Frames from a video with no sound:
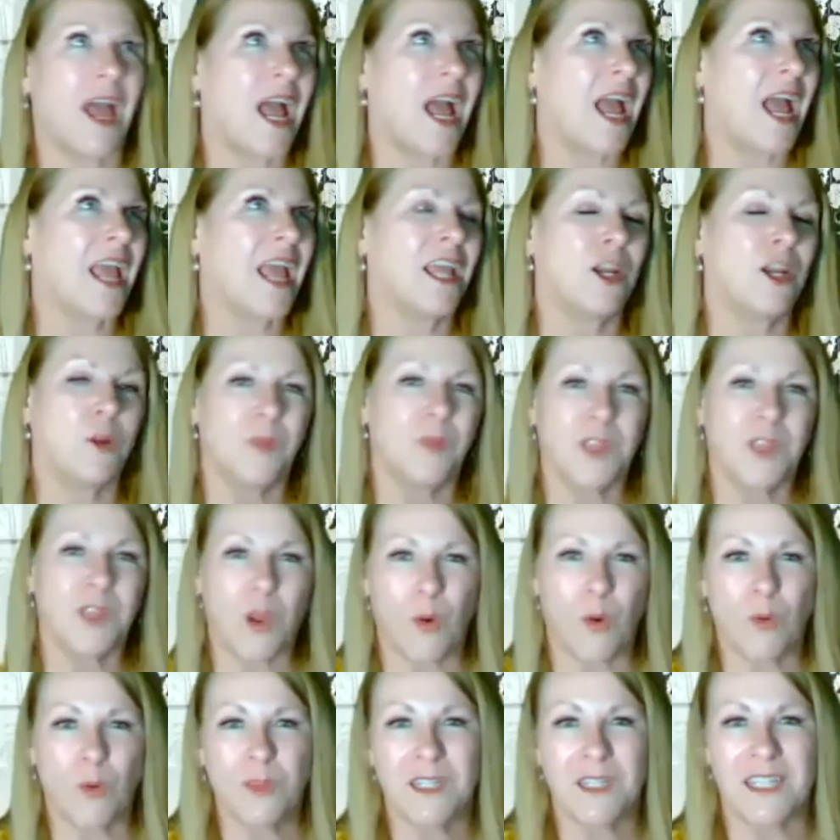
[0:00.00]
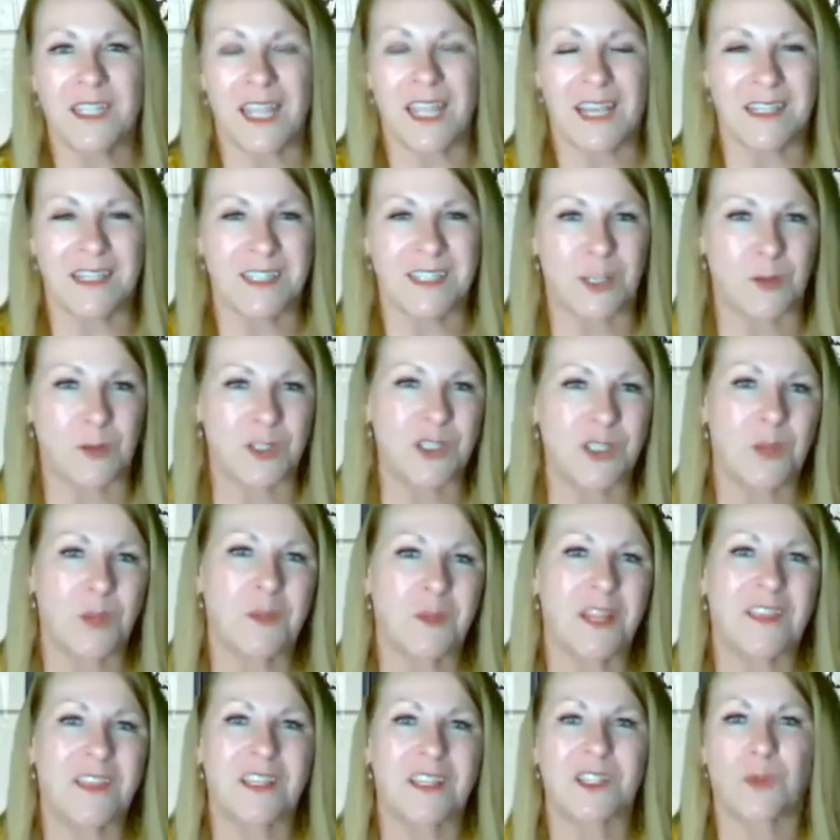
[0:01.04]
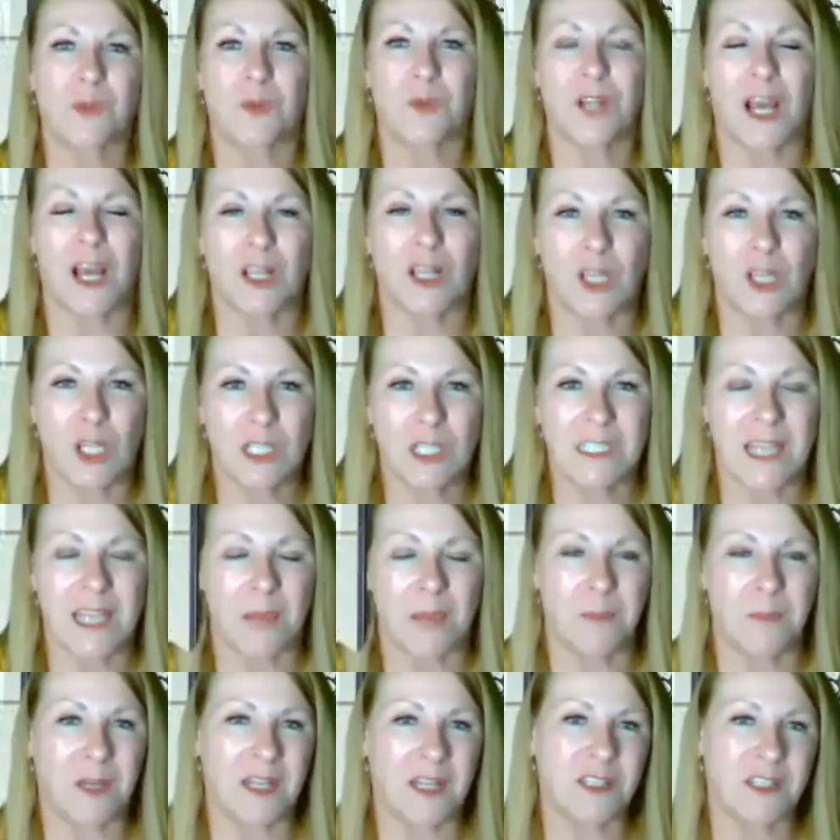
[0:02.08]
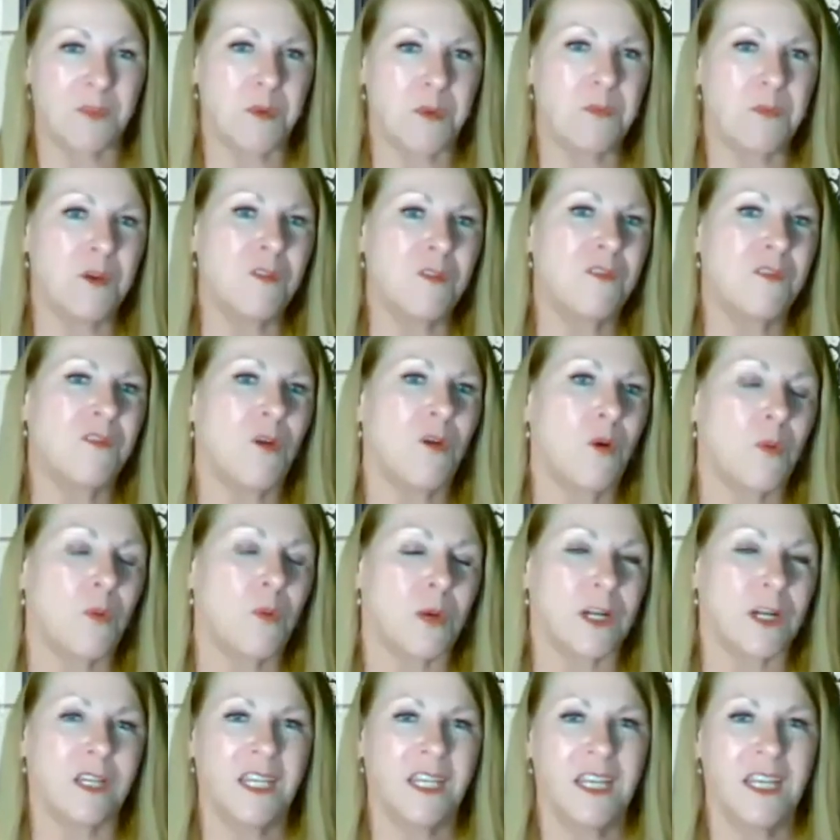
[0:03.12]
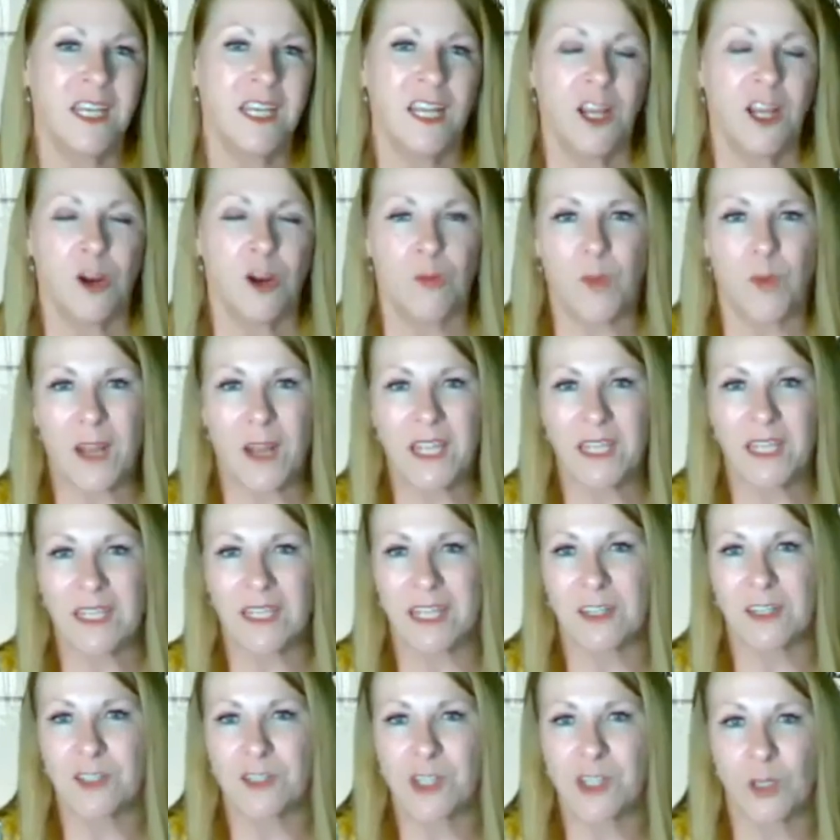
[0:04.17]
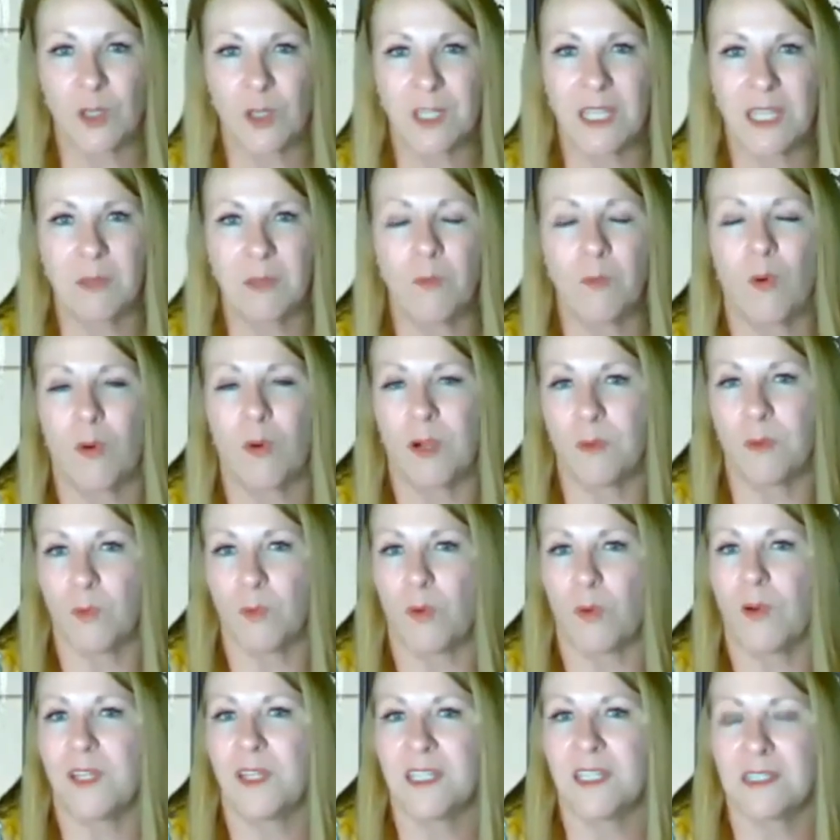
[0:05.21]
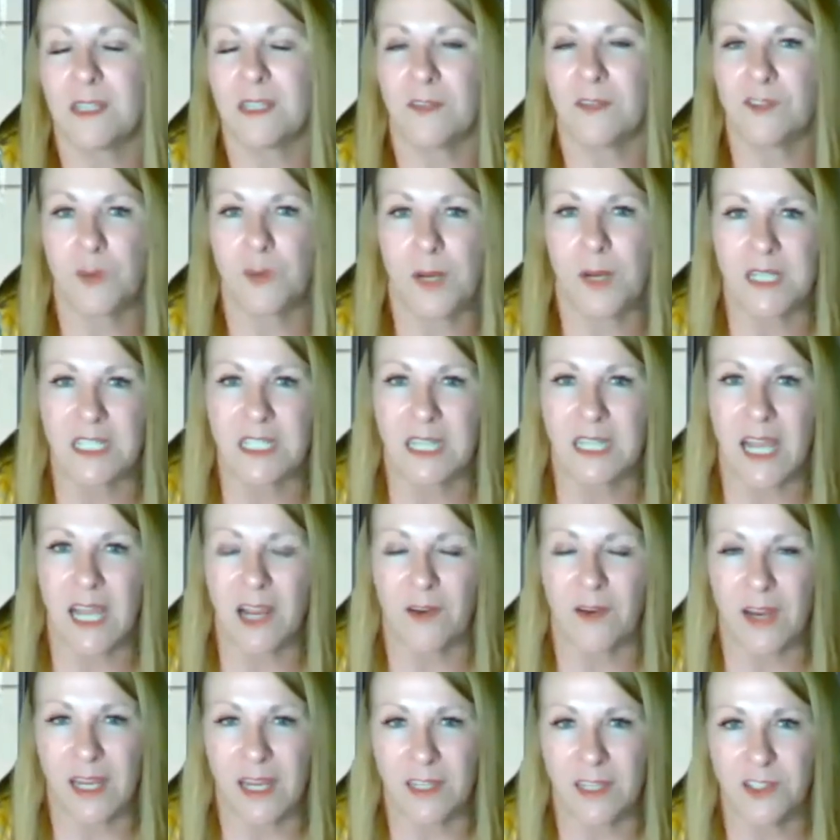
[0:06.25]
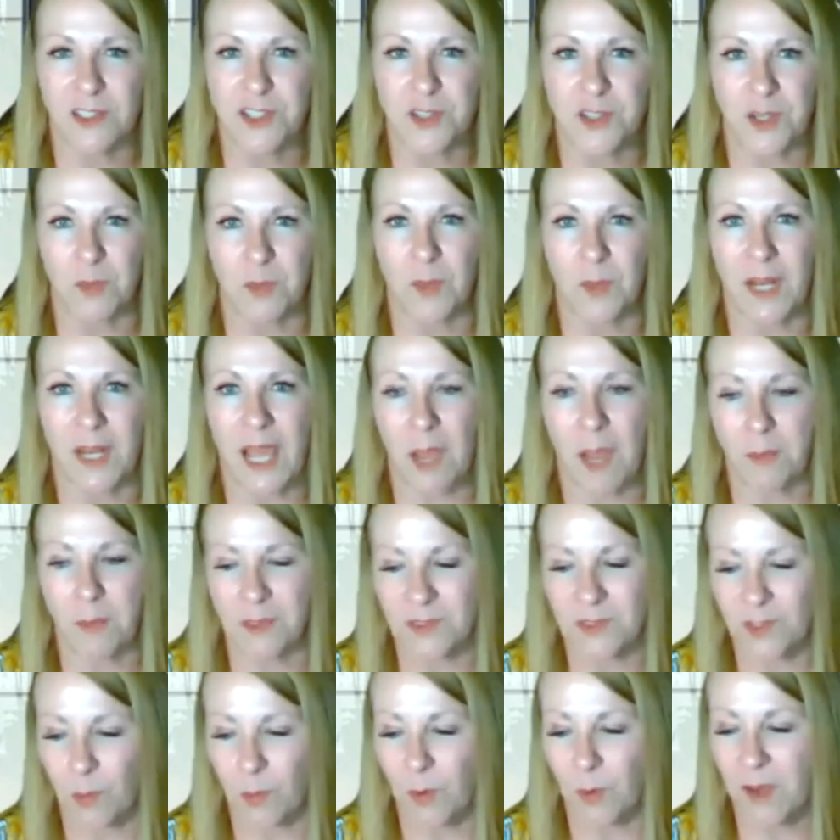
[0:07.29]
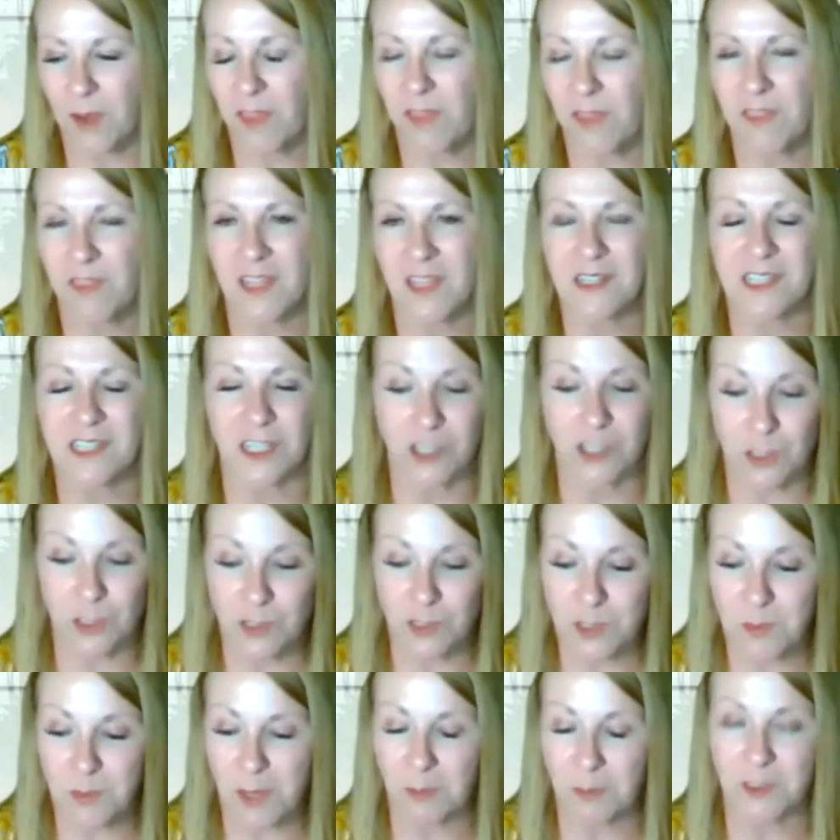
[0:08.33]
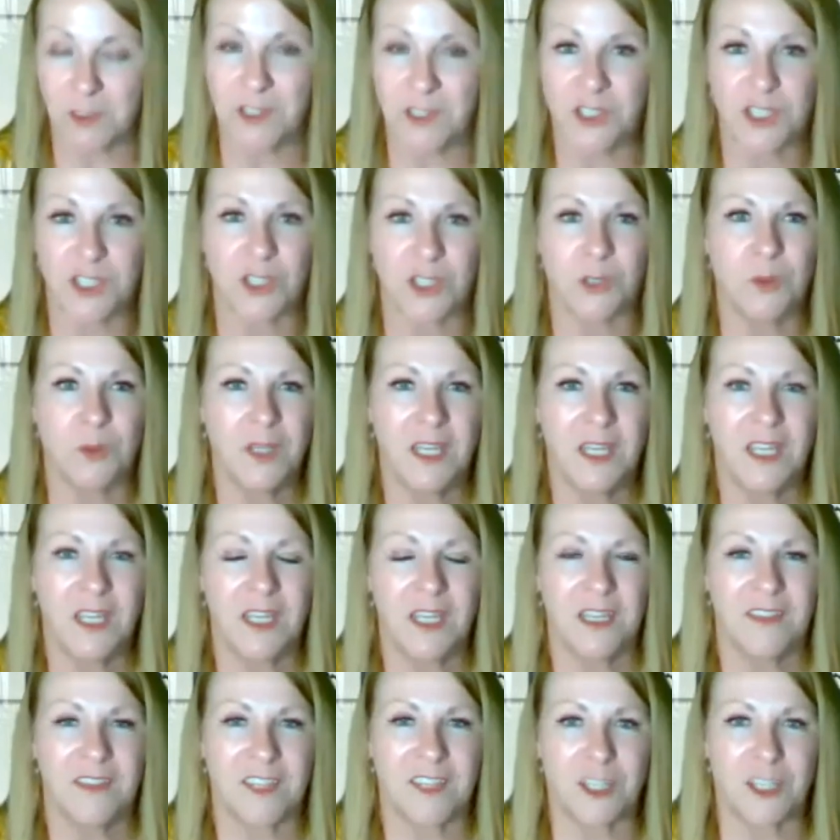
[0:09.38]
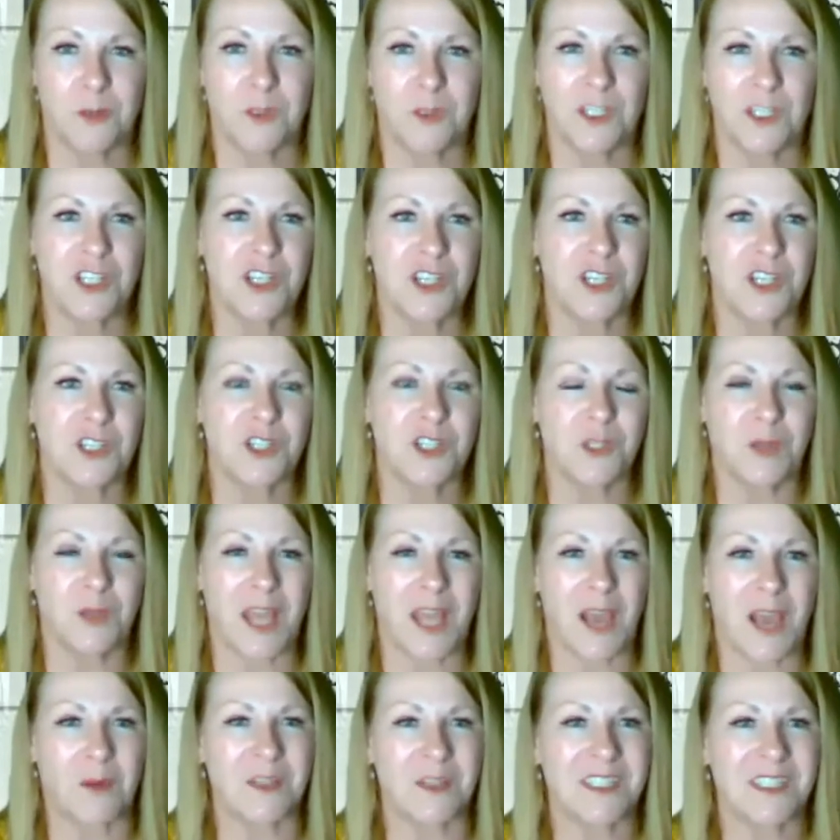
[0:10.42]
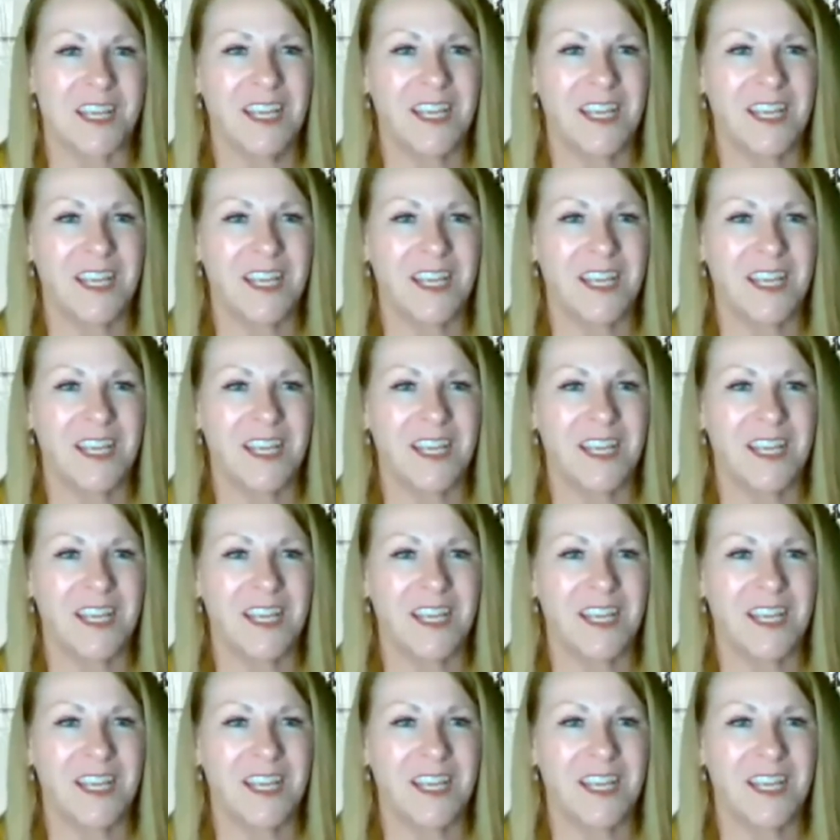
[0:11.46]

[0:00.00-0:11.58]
in the olden days, there were so many things that were not looked at, but as we move forward, regulators are looking more and more at the self-directed IRA industry and what happens. So one of the things that you used to be able to do, you really shouldn't do now is